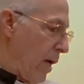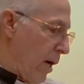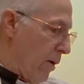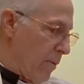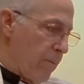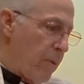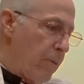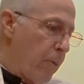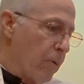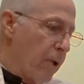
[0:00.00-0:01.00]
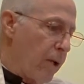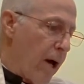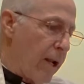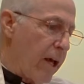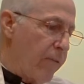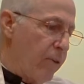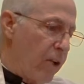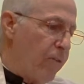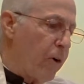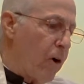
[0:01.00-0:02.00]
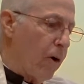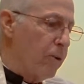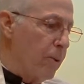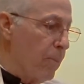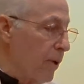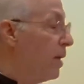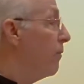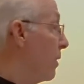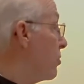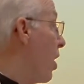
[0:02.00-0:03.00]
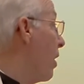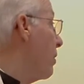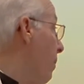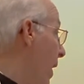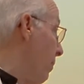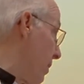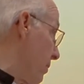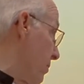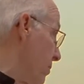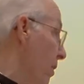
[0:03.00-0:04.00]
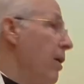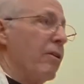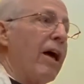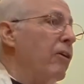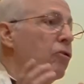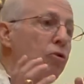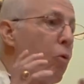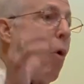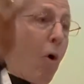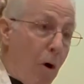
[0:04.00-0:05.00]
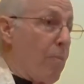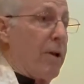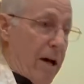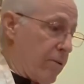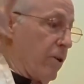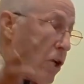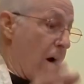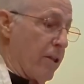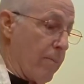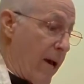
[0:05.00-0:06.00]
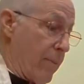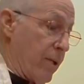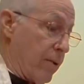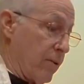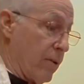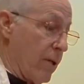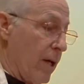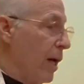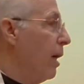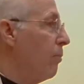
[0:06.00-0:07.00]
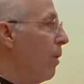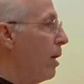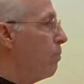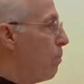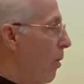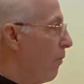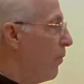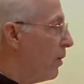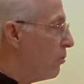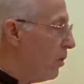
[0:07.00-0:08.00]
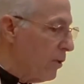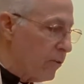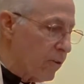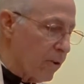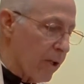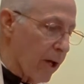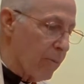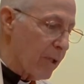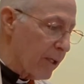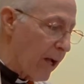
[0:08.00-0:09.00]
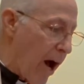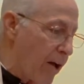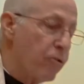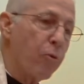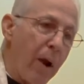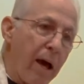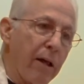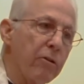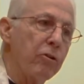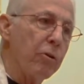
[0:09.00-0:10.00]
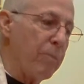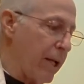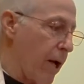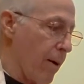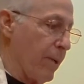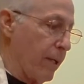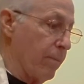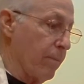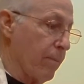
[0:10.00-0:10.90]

Now, people did not have difficulty believing John the Baptist. They swarmed out to John the Baptist. It made perfect sense to them that God's wrath should be coming.